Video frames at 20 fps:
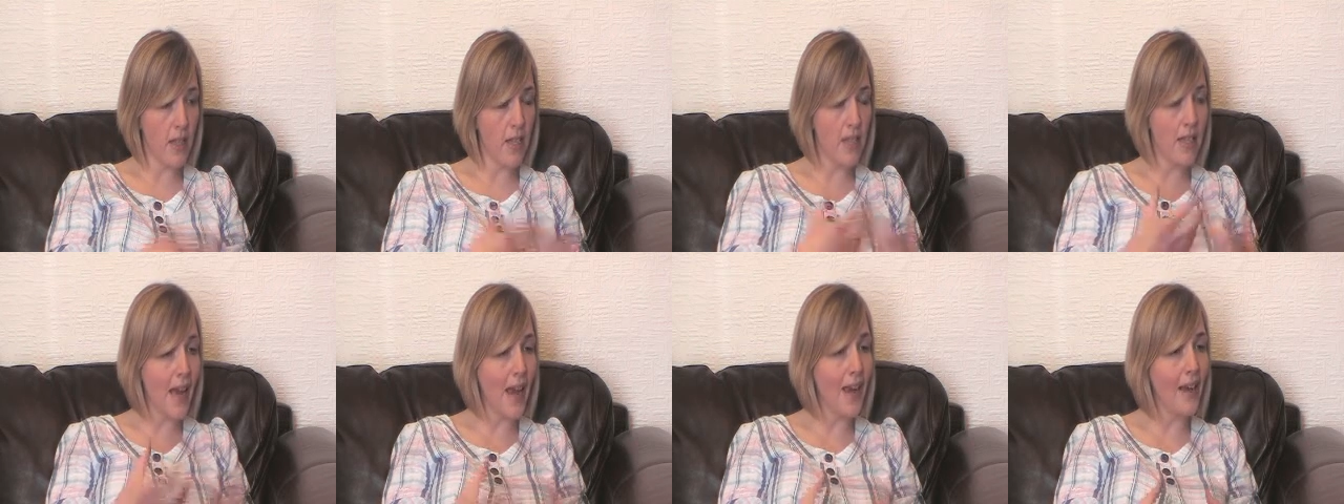
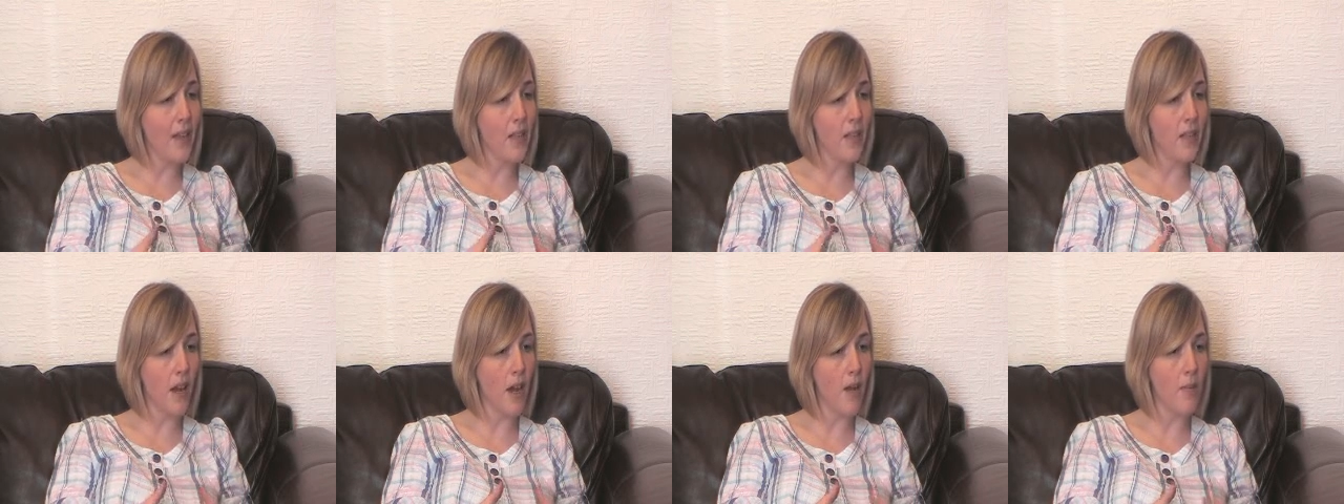In the
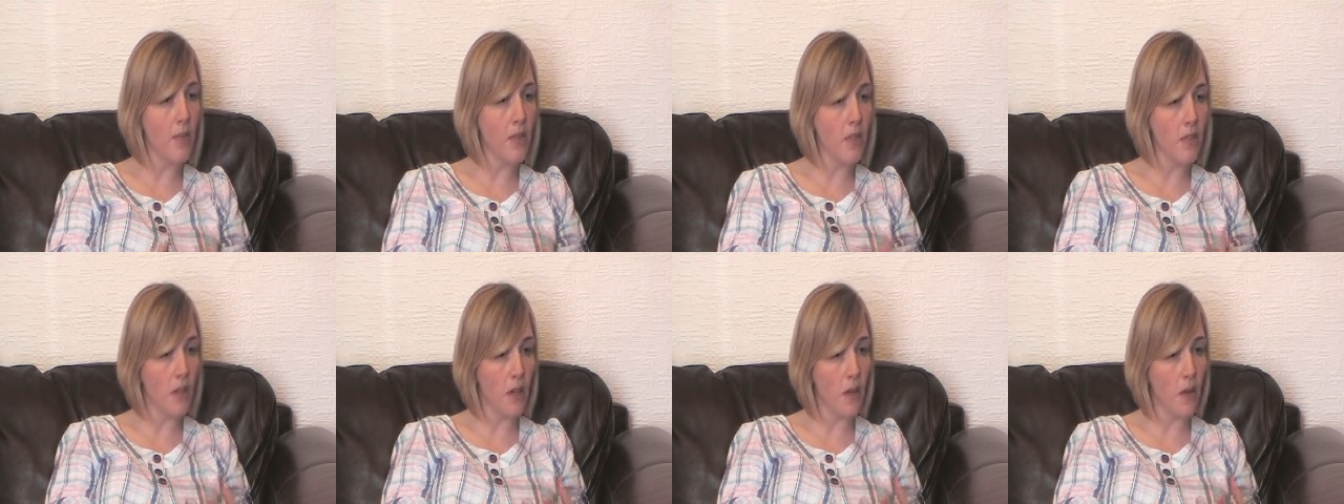second term,
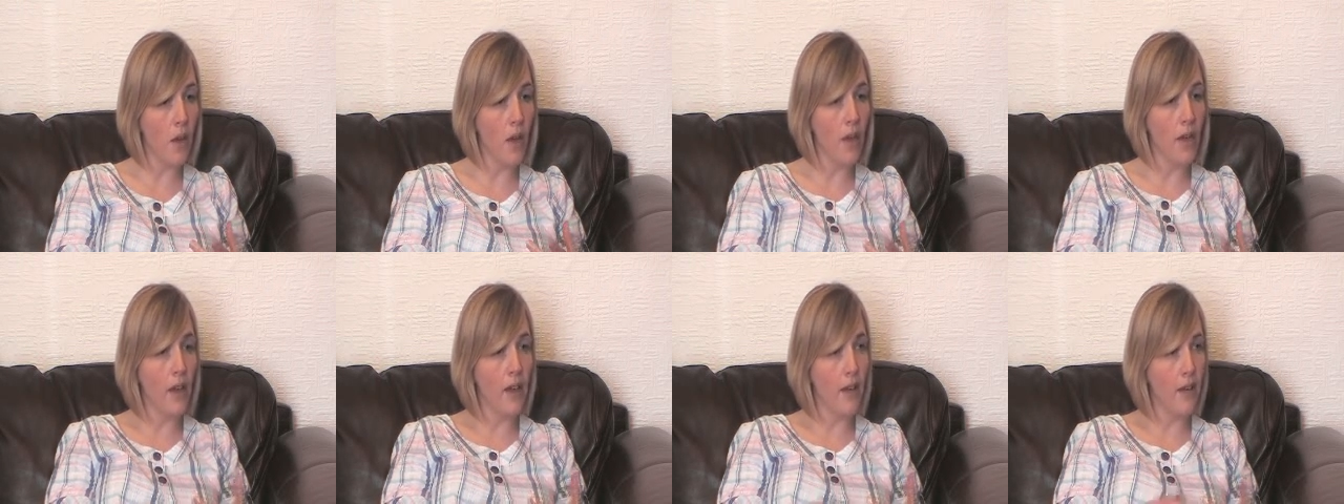they'll do
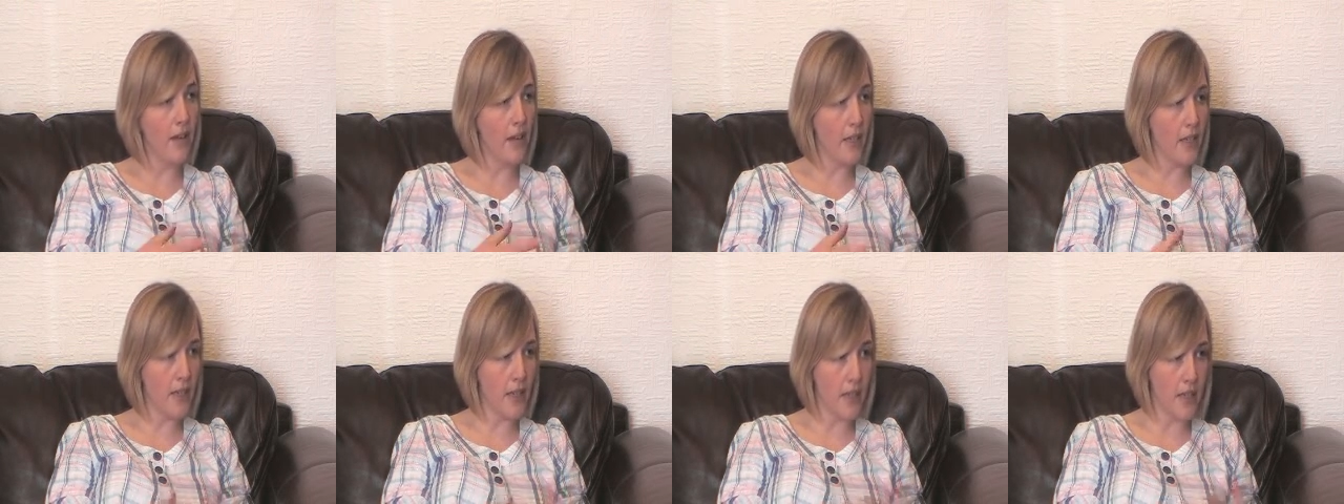
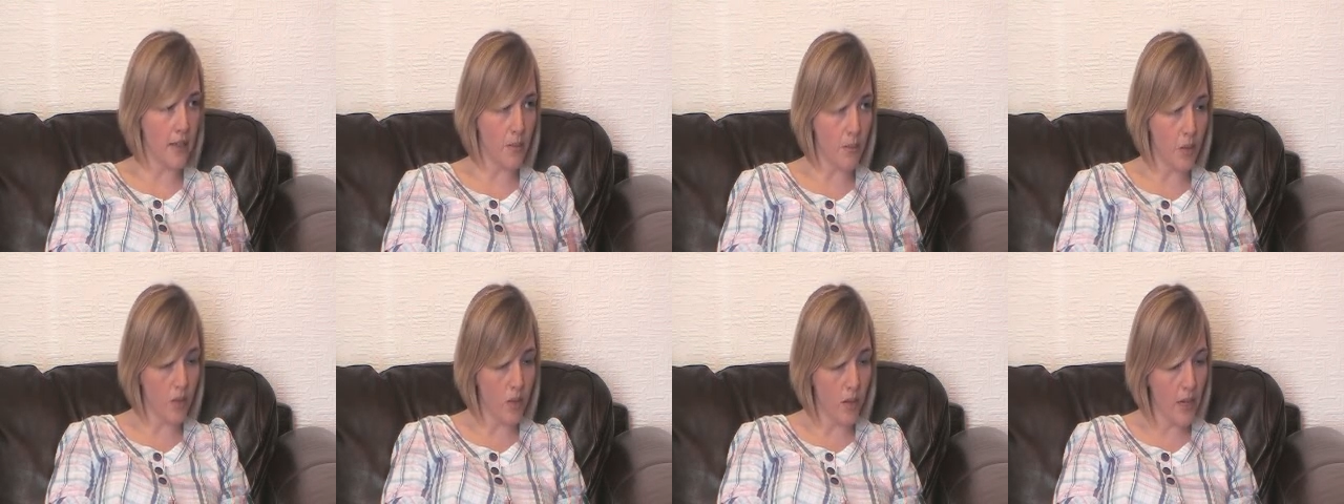
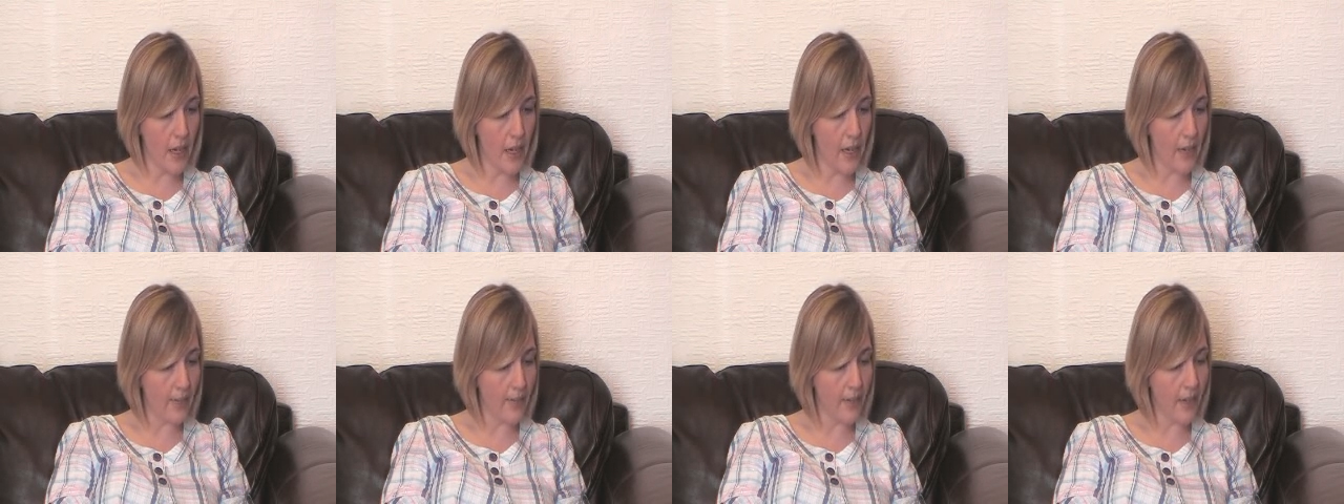evangelism
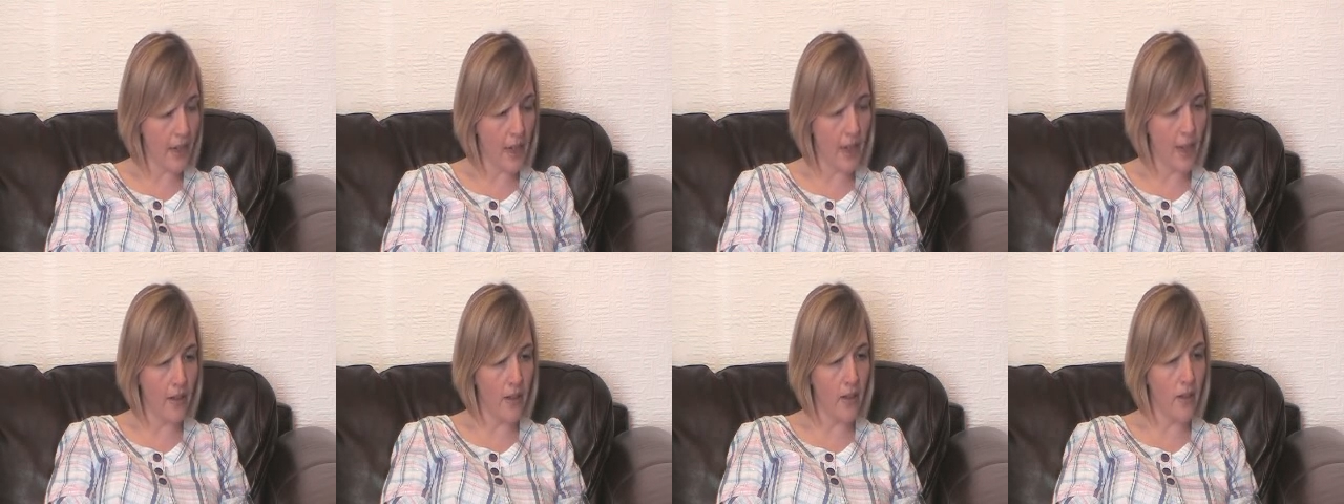training,
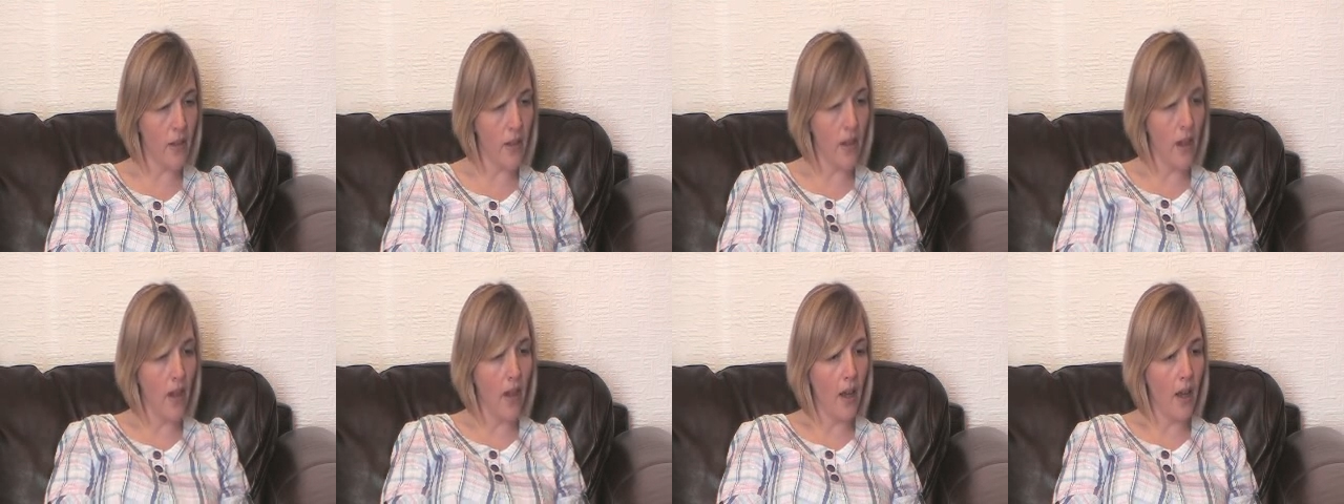and